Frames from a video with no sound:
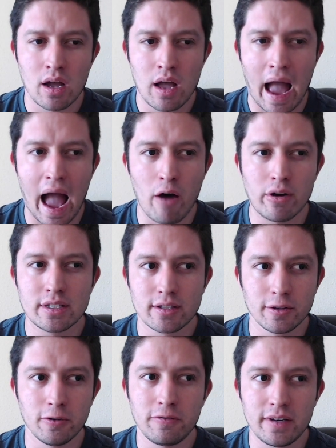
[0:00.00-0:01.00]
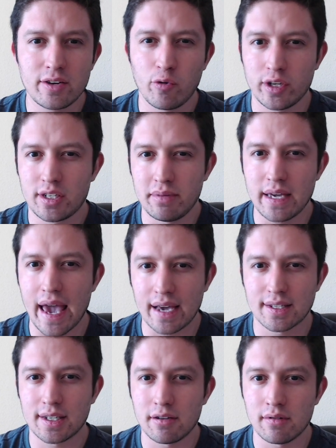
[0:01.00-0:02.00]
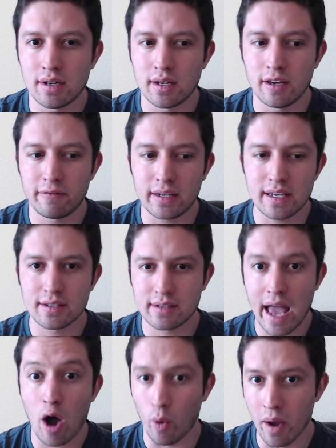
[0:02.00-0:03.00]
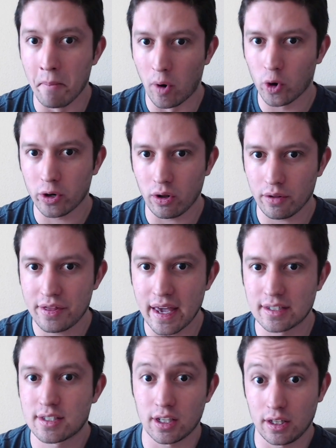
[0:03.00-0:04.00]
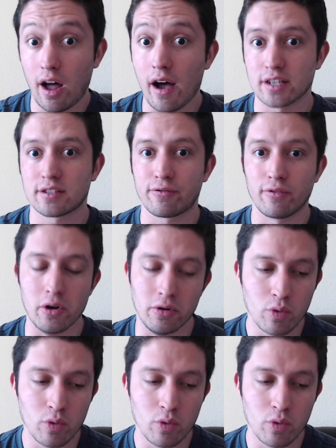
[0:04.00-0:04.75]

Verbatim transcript: how is Luffy going to be executed if he is now immortal thanks to Law's fruit?